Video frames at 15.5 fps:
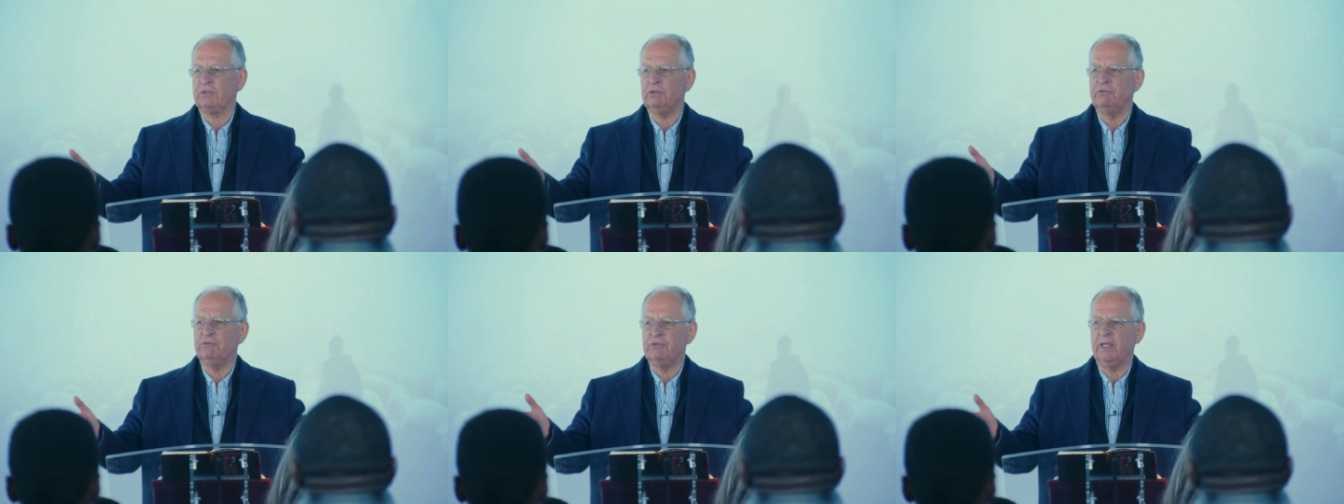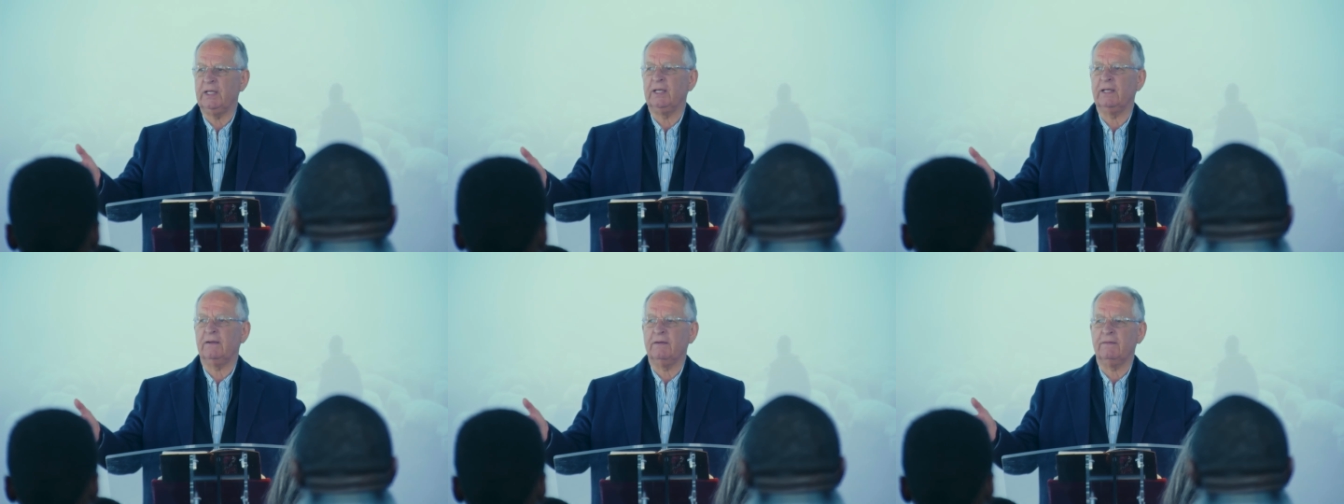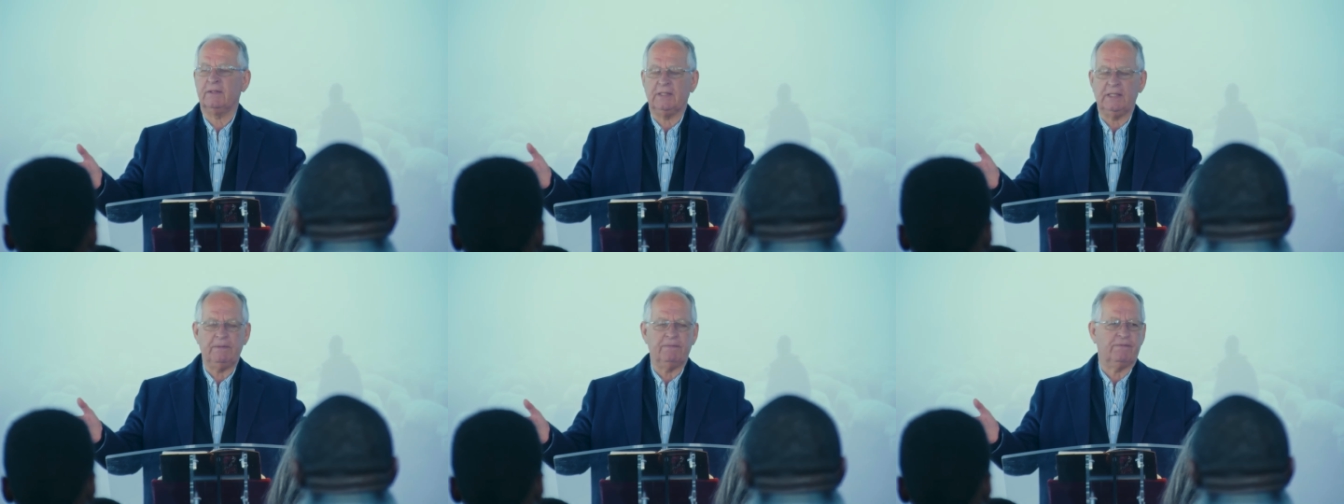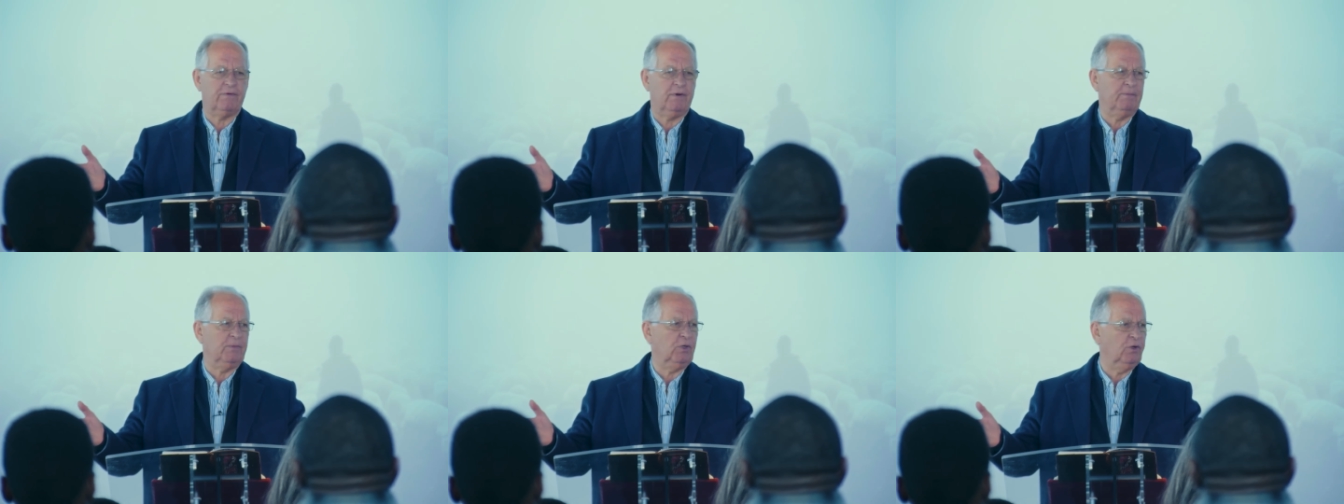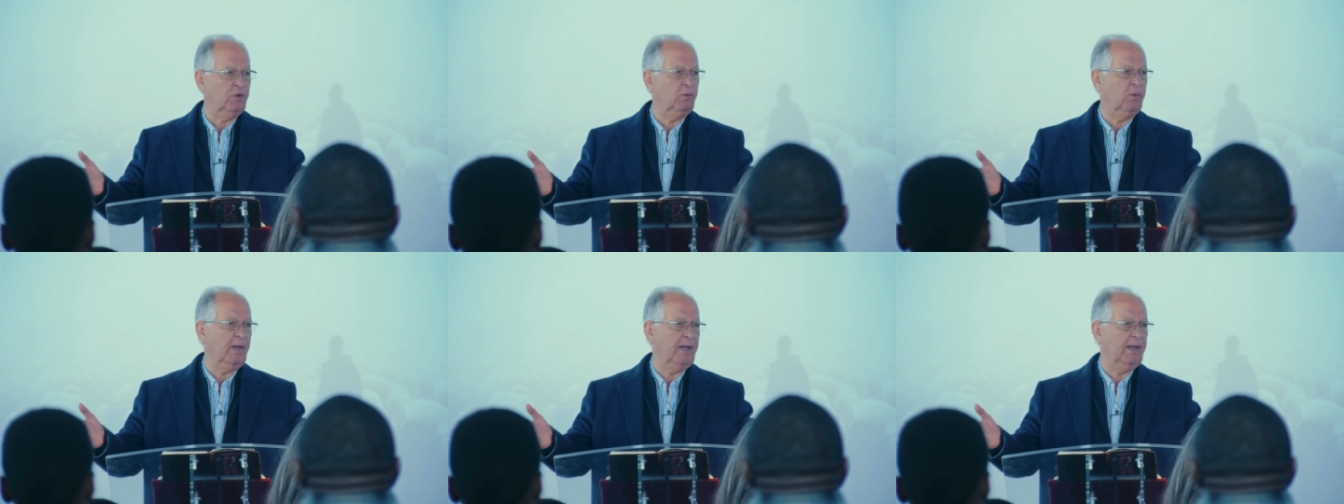to drink deep from
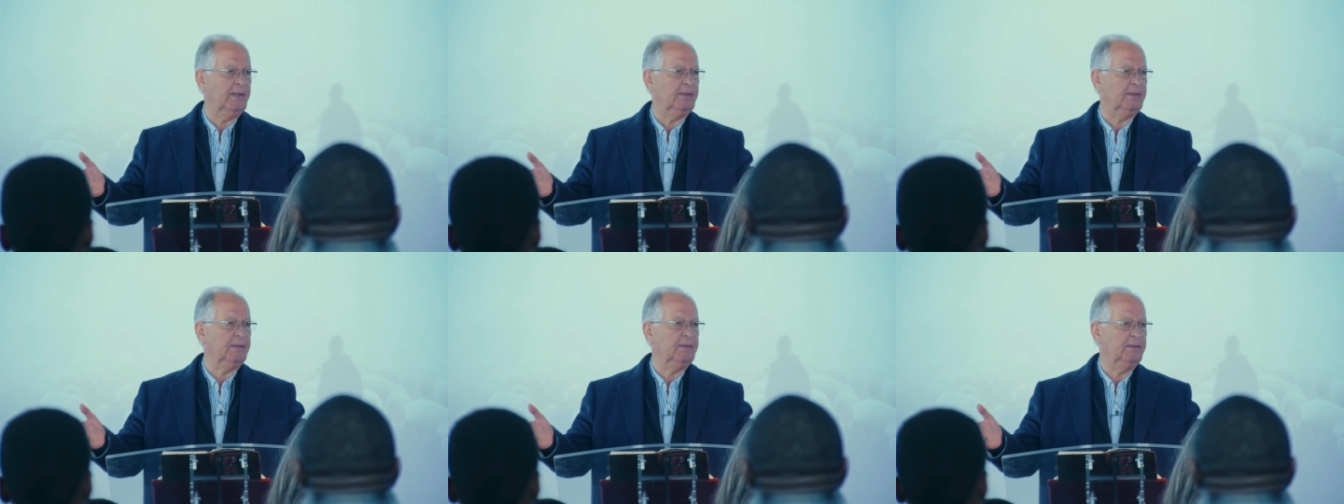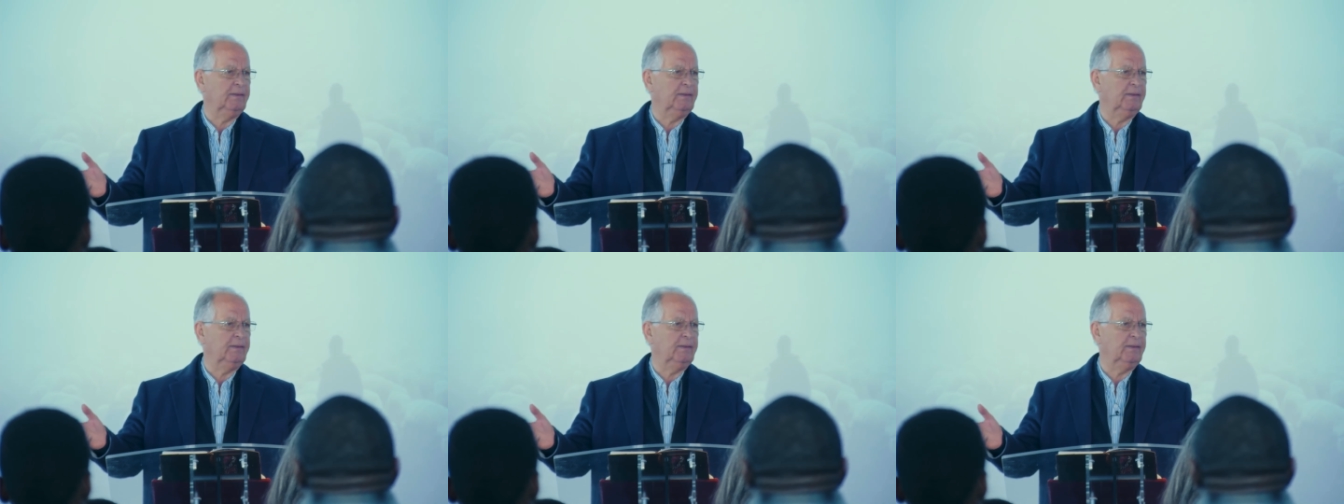your well.